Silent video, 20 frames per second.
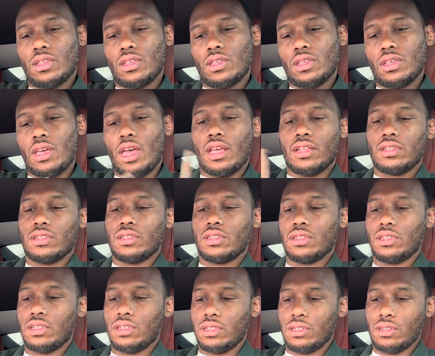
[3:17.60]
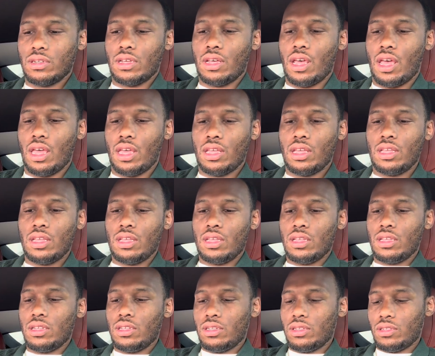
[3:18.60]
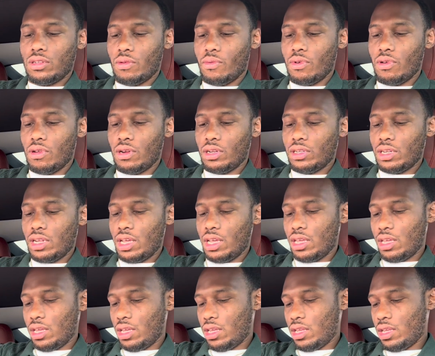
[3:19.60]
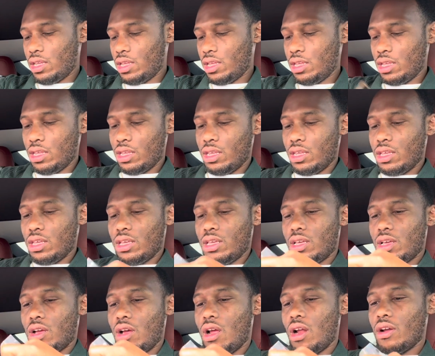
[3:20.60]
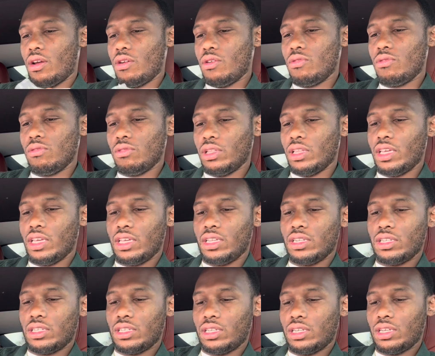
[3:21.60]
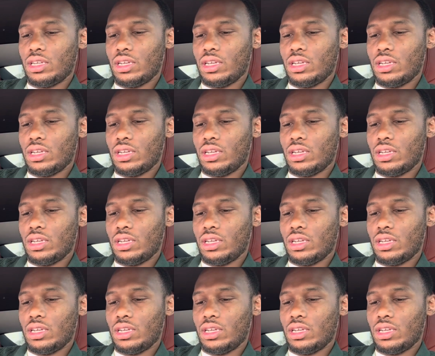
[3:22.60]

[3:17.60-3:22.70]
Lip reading: Yes. Okay. So we're gonna take our new lens,